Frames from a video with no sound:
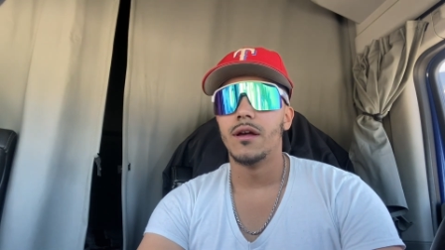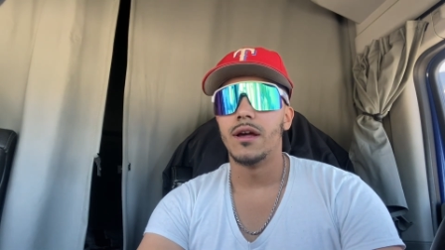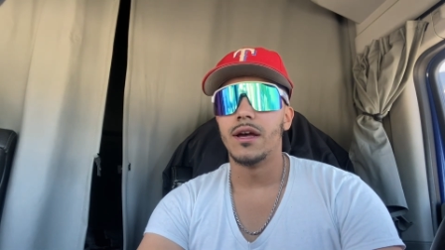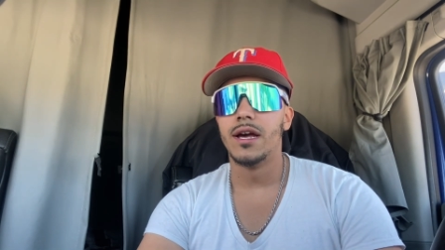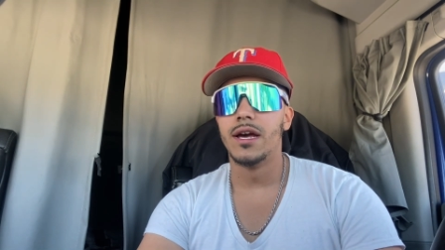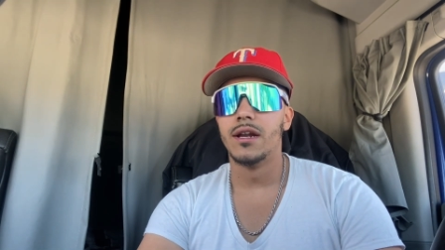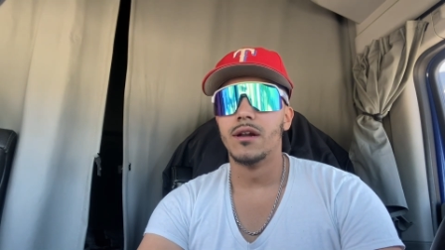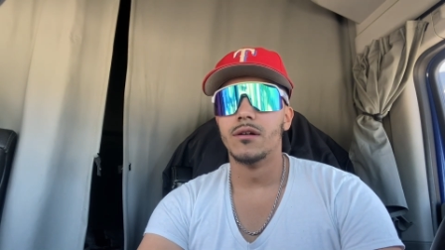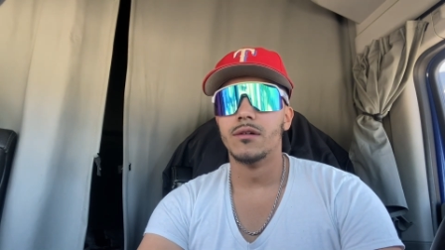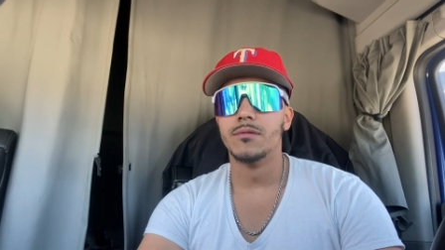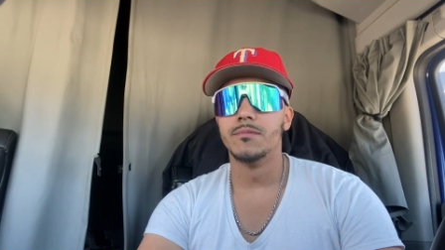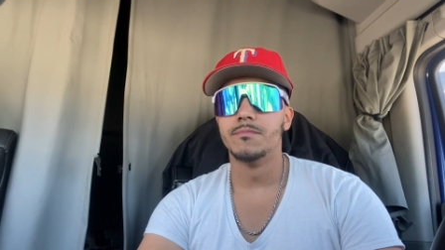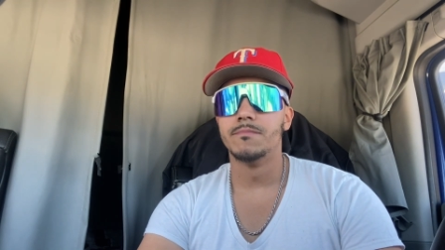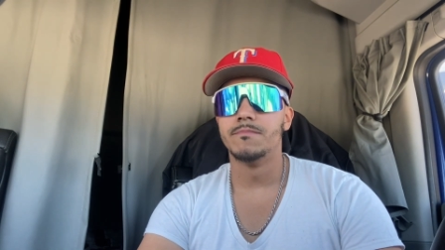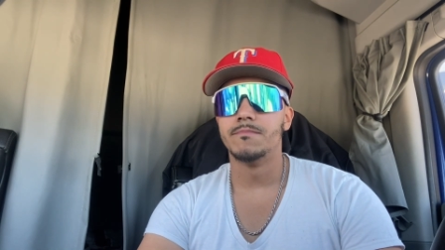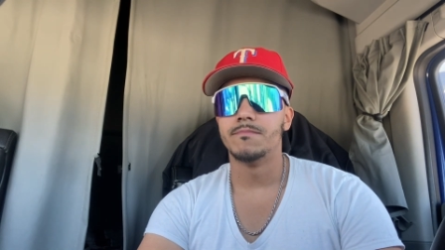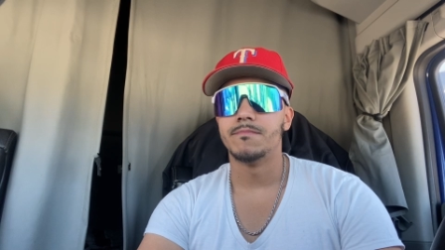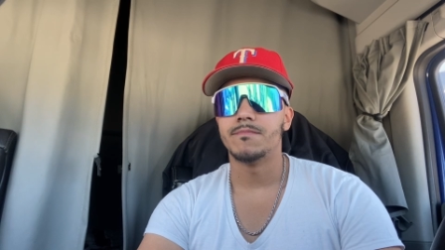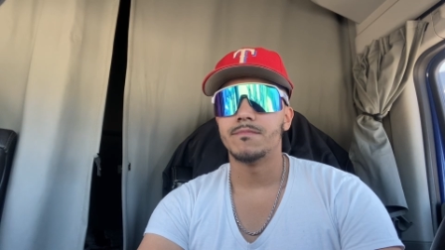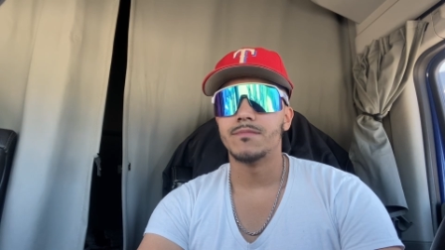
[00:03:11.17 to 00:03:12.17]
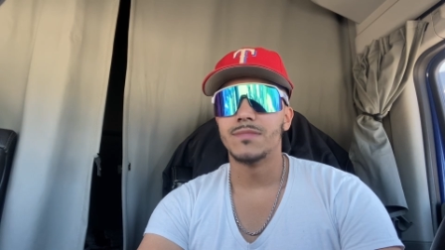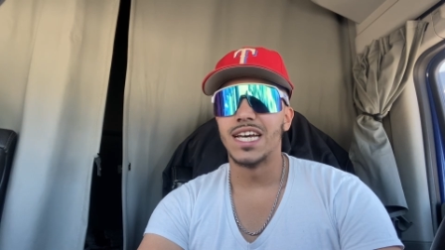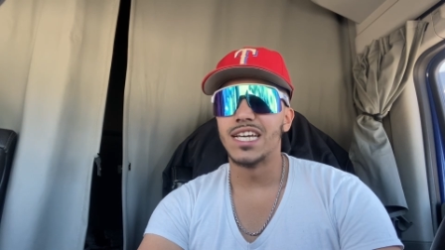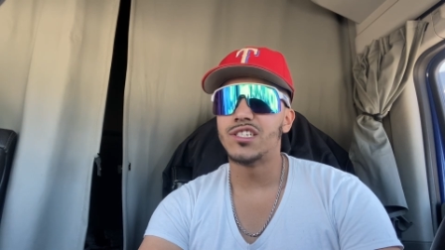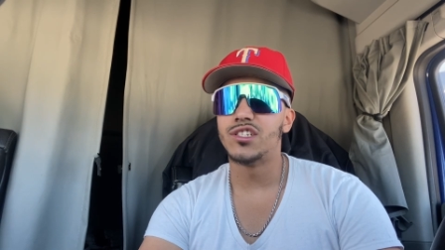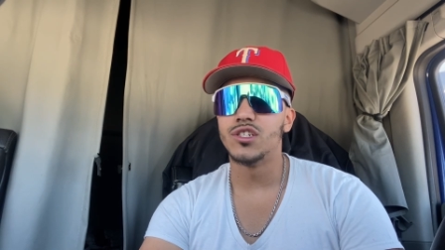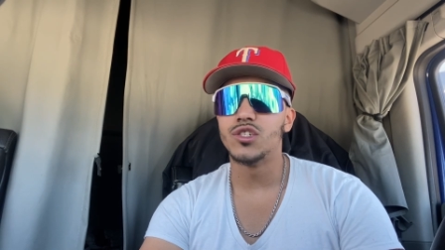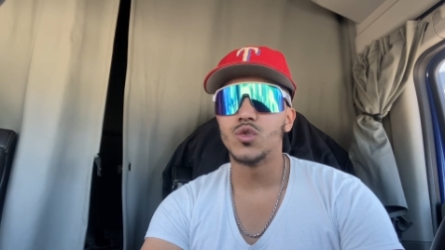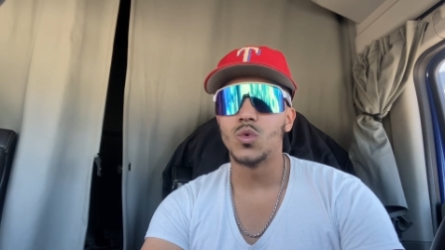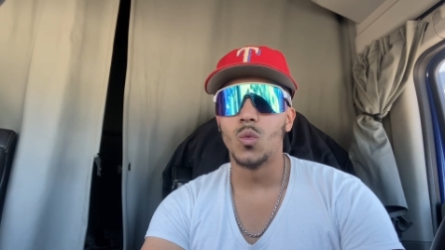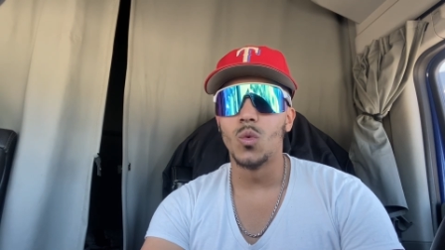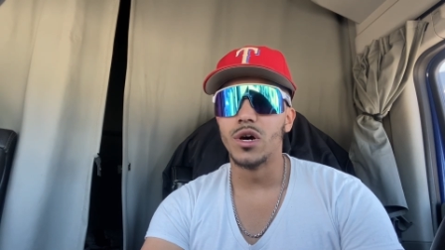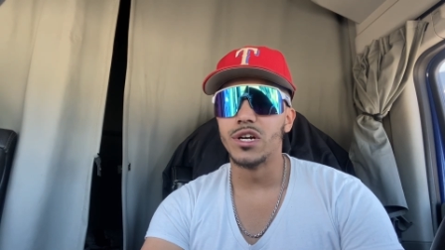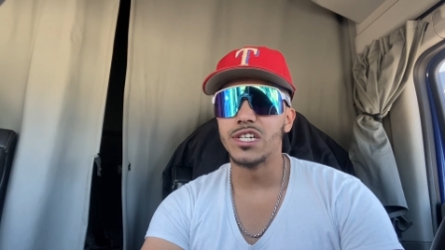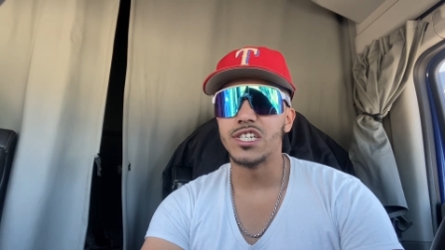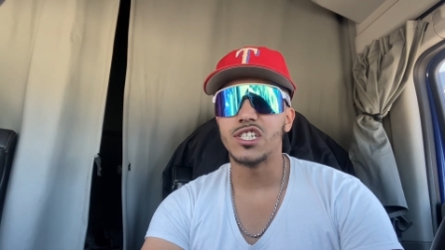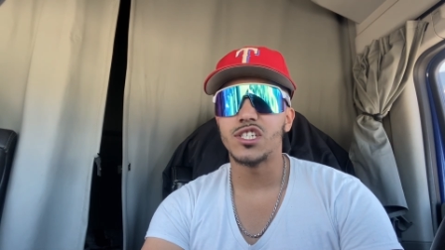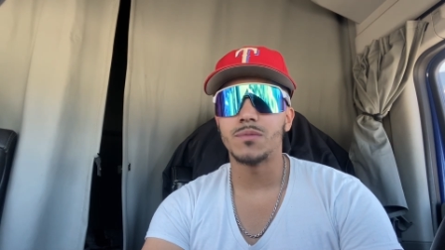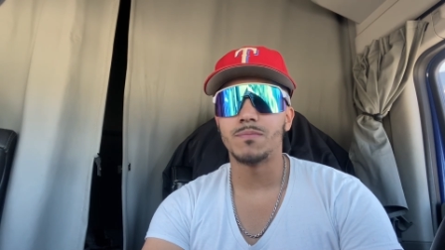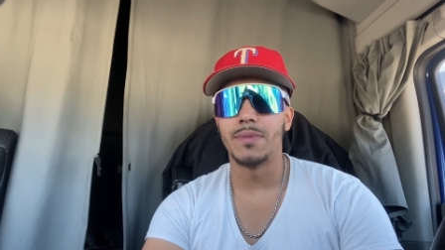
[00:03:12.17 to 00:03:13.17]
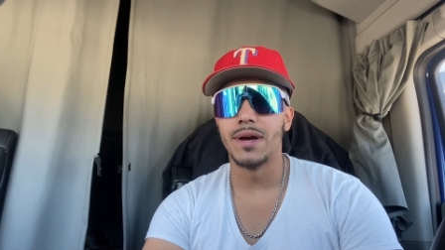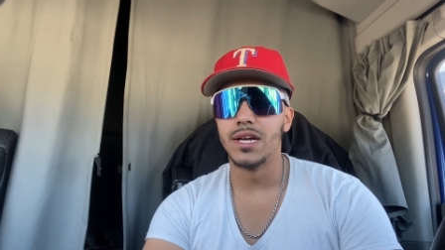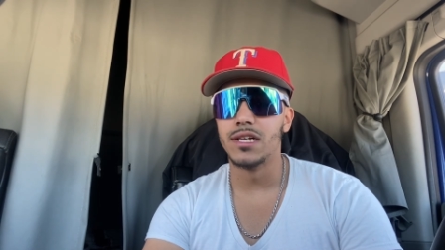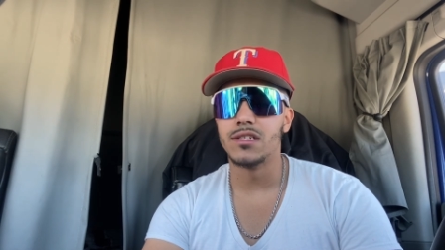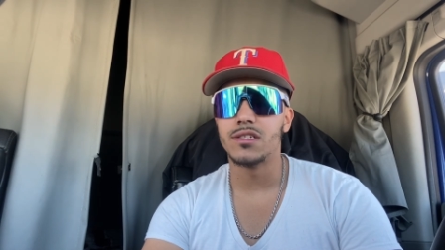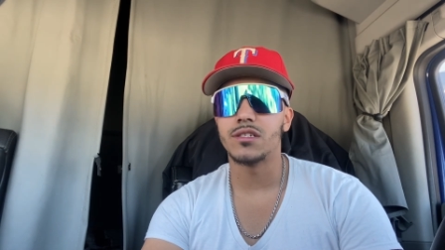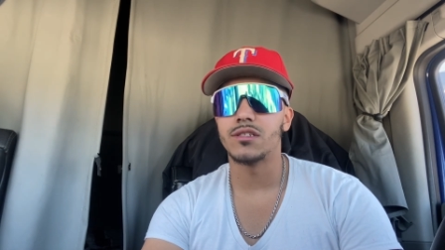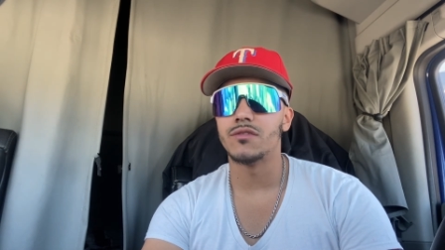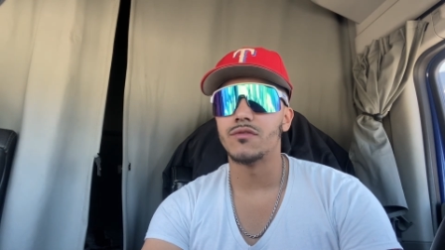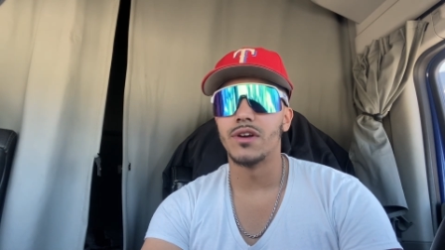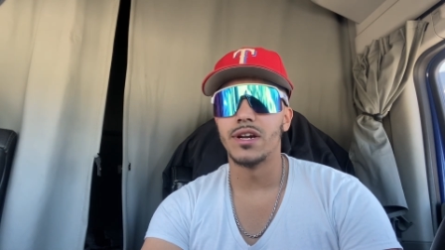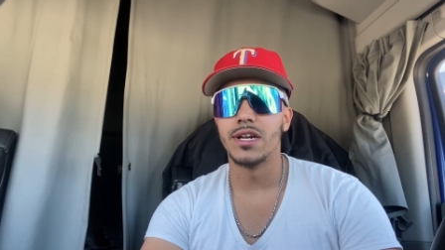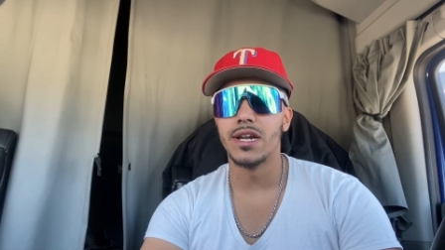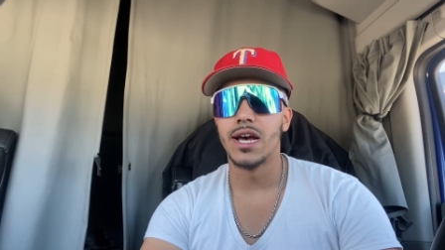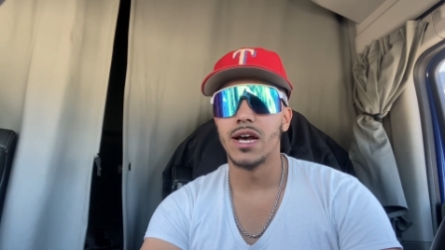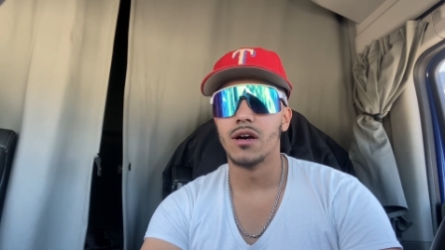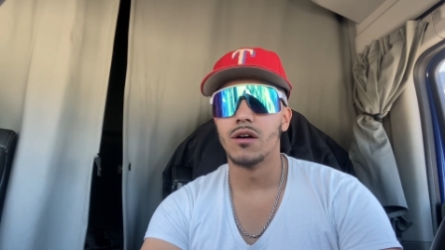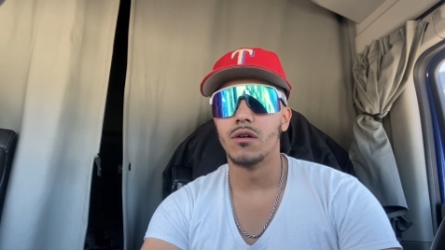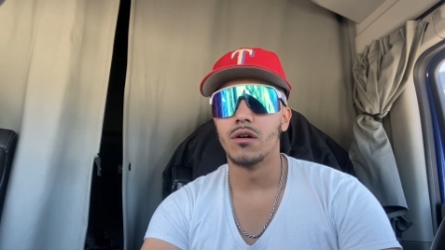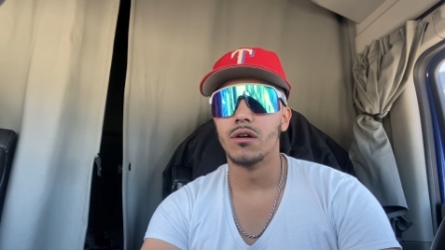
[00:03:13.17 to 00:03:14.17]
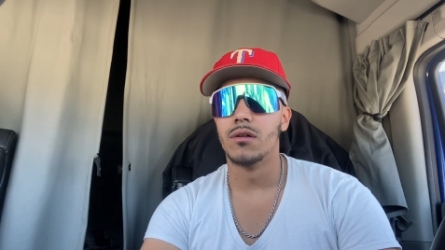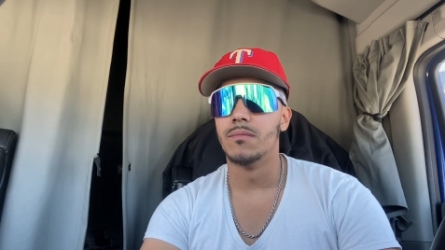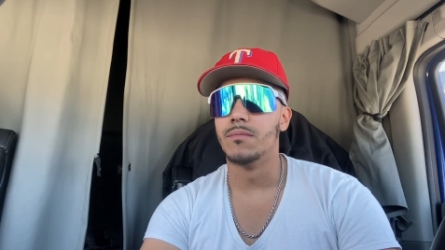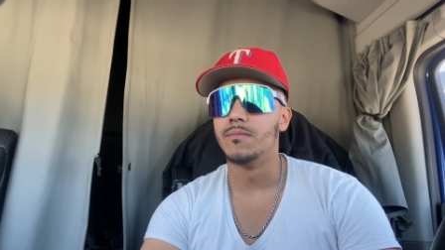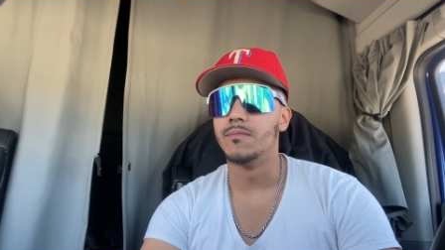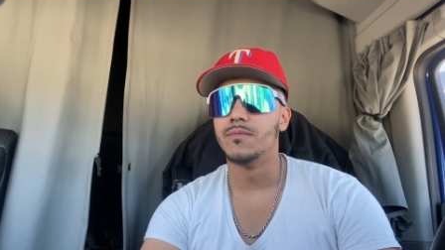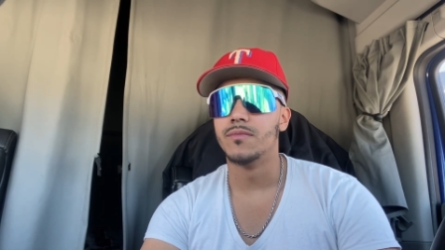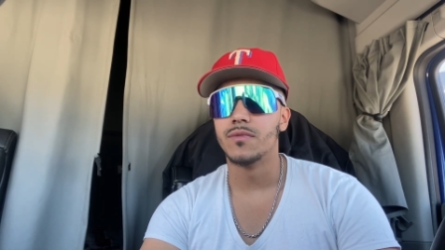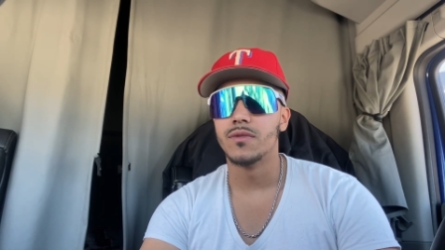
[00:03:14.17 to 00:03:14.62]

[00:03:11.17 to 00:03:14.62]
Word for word: and um that's just one expense right now um